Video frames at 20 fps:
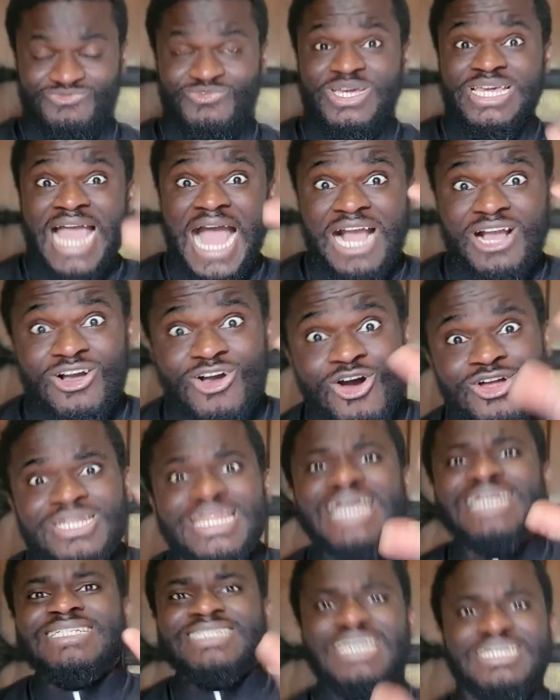We are
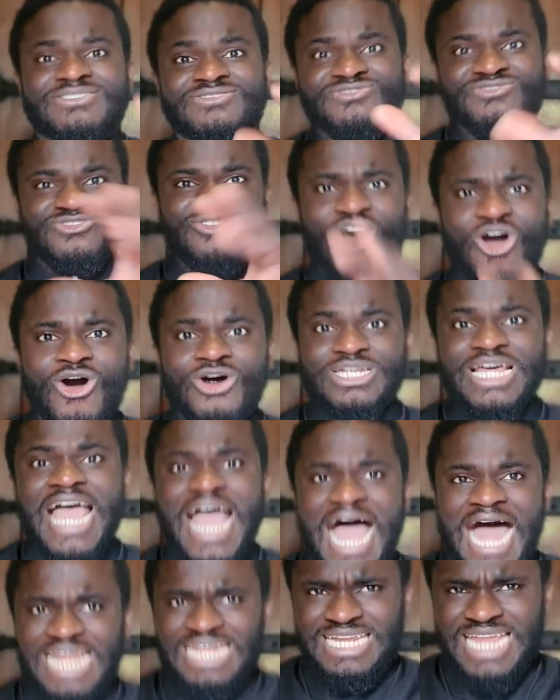connected to God
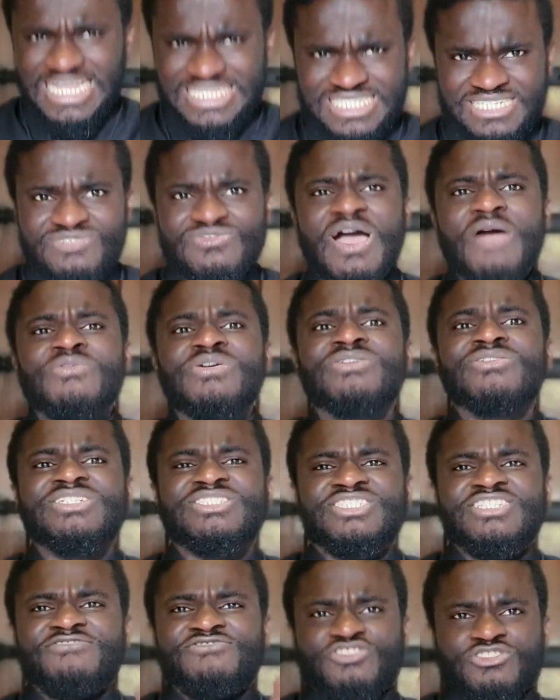and that is where we
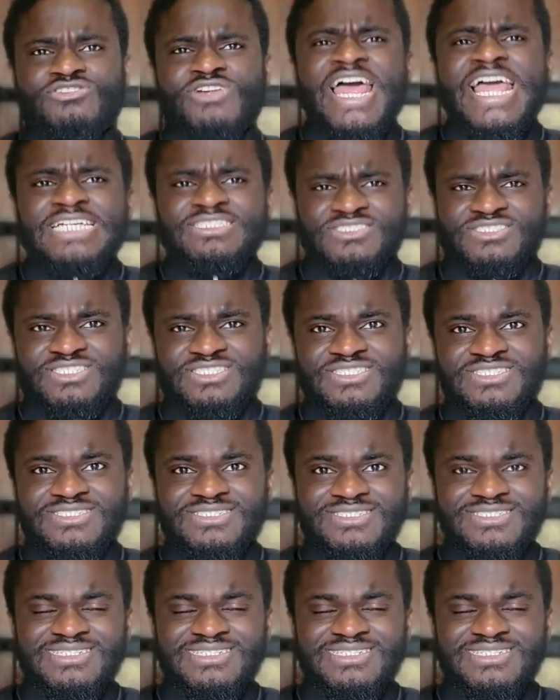receive strength